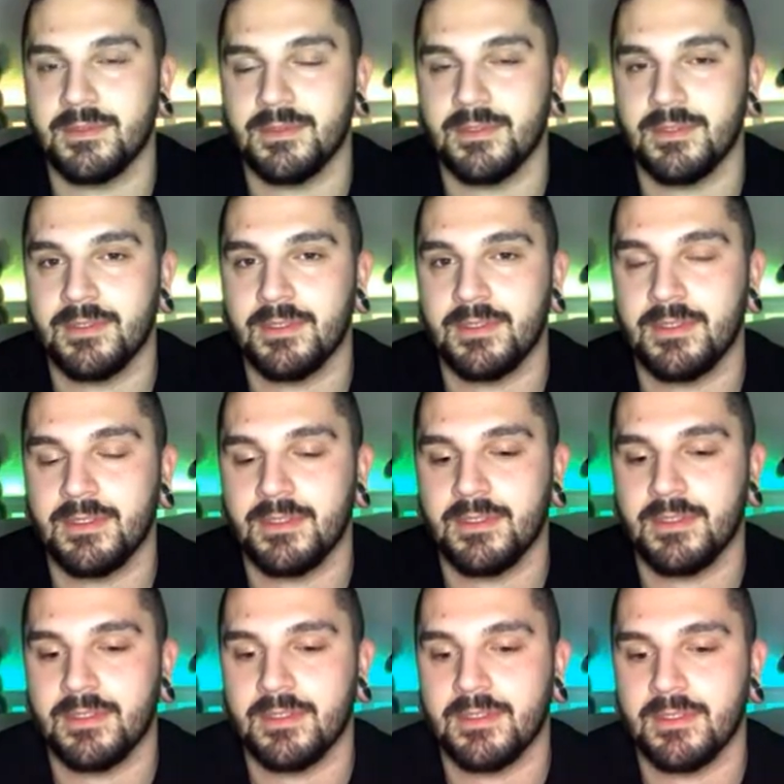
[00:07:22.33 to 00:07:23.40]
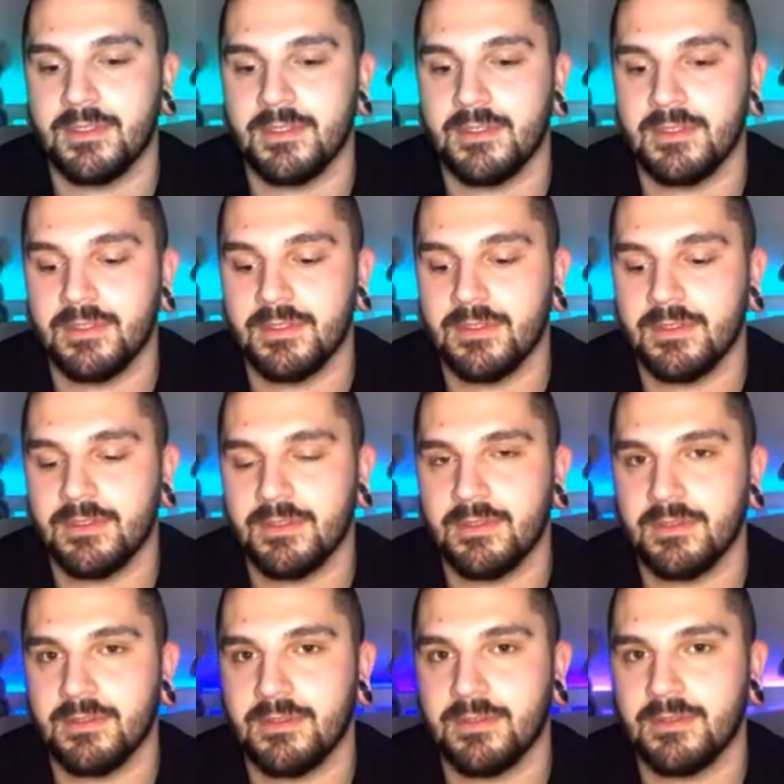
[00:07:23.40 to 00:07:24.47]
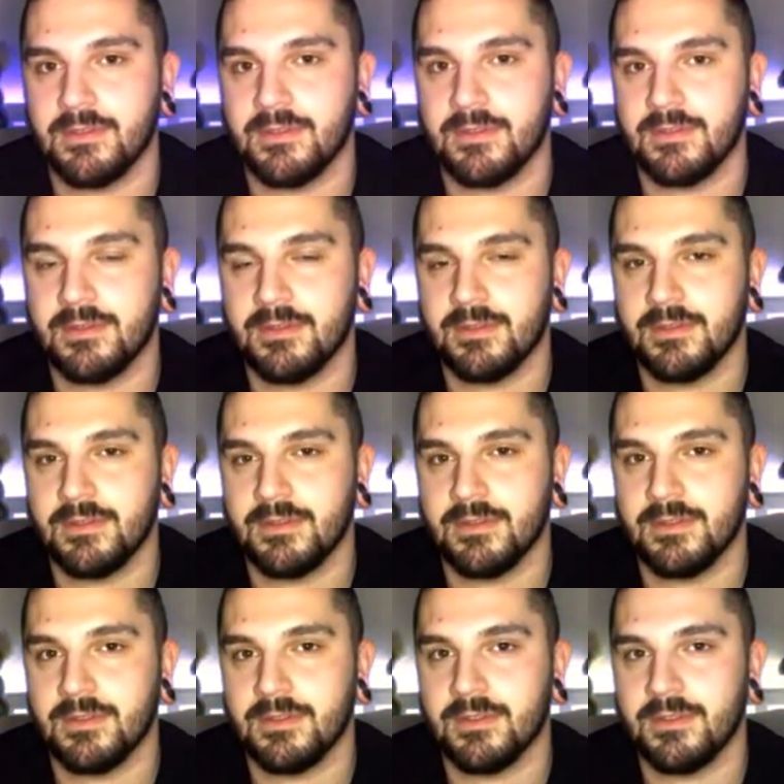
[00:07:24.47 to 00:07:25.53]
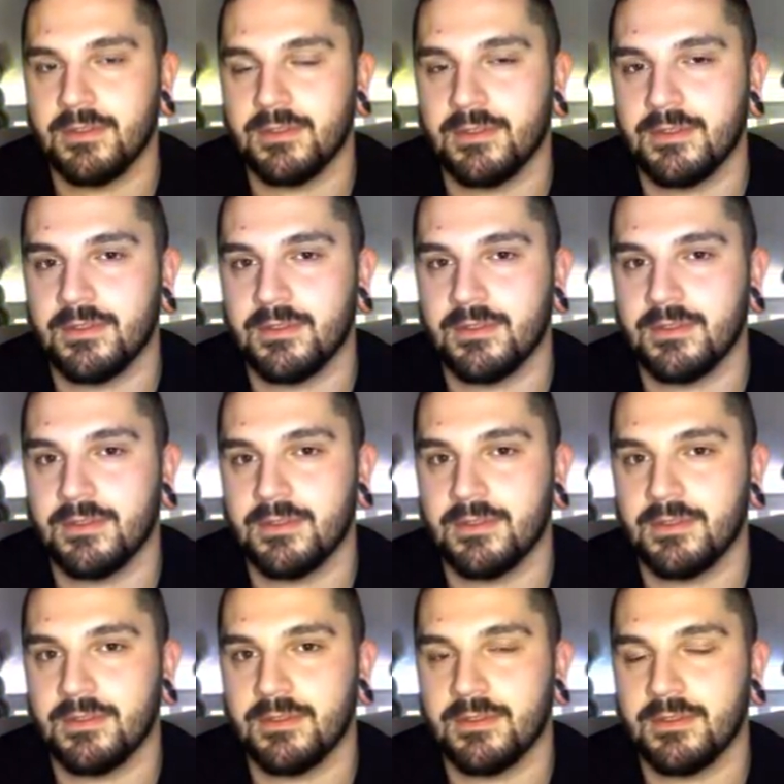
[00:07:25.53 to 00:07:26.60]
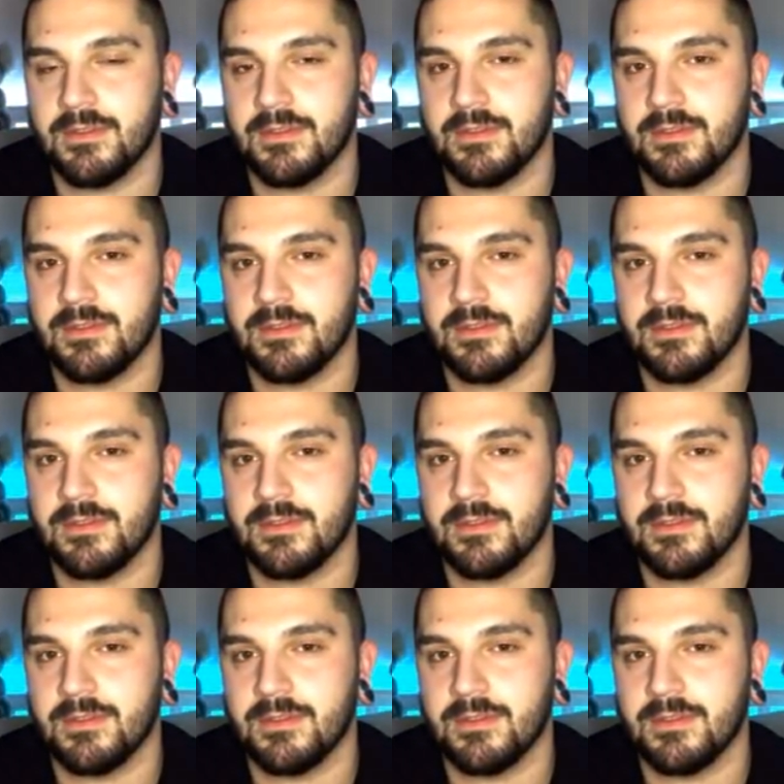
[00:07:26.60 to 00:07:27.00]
No words are spoken by the person on screen.